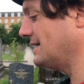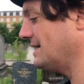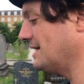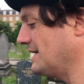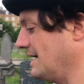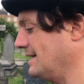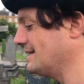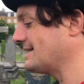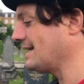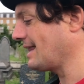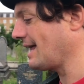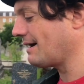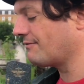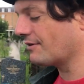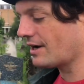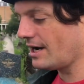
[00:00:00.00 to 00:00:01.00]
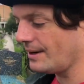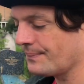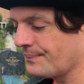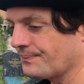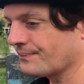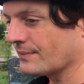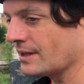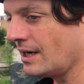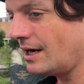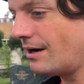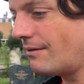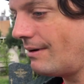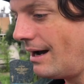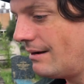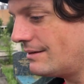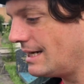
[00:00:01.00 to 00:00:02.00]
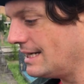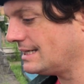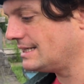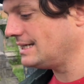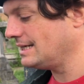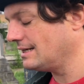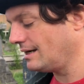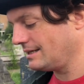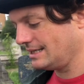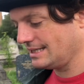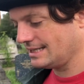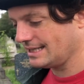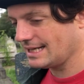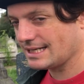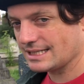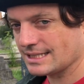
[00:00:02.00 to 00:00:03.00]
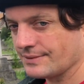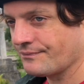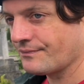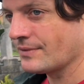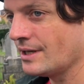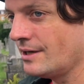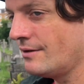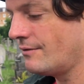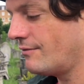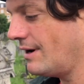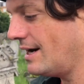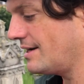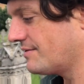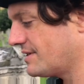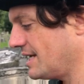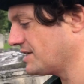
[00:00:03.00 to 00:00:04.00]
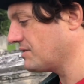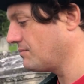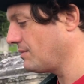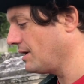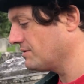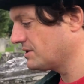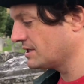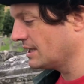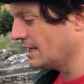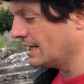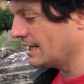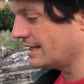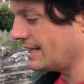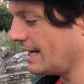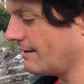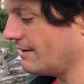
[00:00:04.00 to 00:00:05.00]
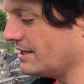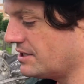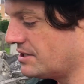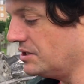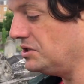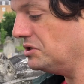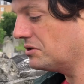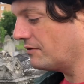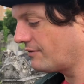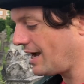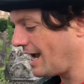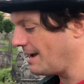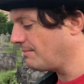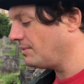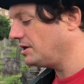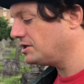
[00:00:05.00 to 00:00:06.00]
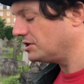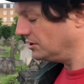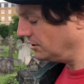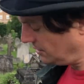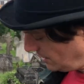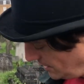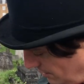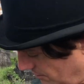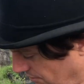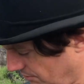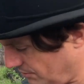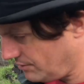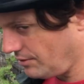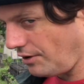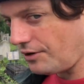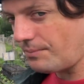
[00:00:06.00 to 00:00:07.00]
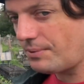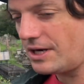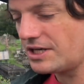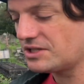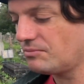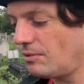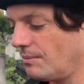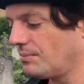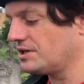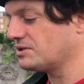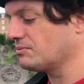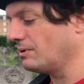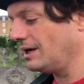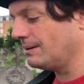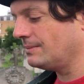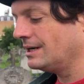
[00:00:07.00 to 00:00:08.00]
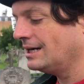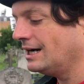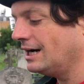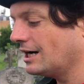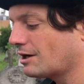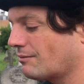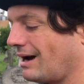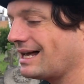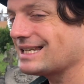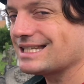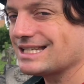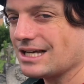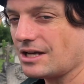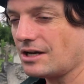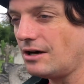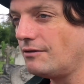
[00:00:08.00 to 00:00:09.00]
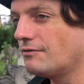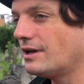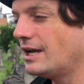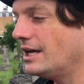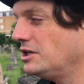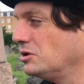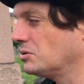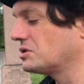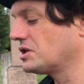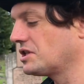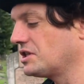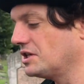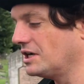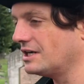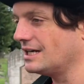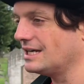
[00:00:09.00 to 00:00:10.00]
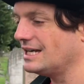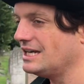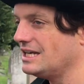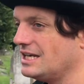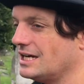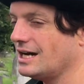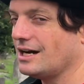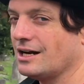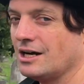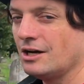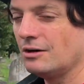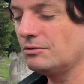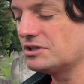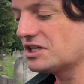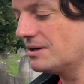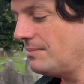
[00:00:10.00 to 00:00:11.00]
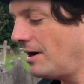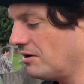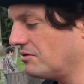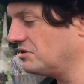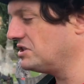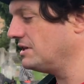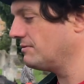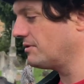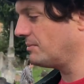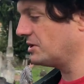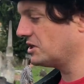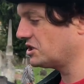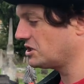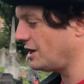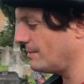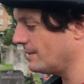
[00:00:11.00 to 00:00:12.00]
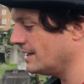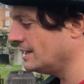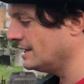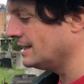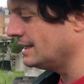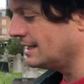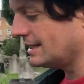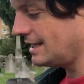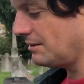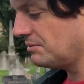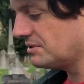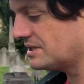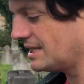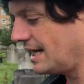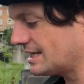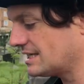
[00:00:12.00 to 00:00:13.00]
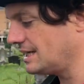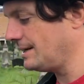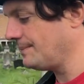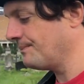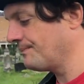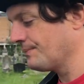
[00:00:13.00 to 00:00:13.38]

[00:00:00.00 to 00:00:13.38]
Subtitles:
did in South Africa around 1896, friend of Cecil Rhodes. There is the Duke of Cambridge, no, not the present one, Prince William, a grandson of King George III, and he was Commander-in-Chief of the British Army. There was that